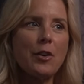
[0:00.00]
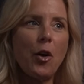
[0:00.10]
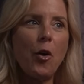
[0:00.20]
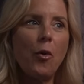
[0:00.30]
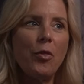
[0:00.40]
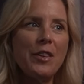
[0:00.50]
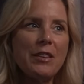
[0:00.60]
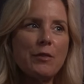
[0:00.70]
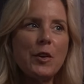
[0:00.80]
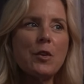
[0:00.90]
So
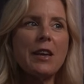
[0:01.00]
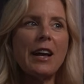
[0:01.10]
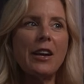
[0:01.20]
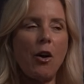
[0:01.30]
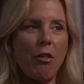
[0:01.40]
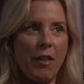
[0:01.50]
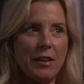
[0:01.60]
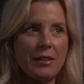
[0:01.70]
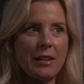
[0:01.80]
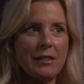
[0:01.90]
this feels like an
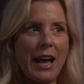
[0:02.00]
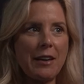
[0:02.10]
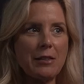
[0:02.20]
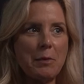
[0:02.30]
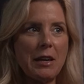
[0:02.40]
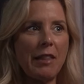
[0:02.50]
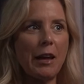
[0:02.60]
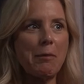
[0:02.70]
authentic Zach Smith.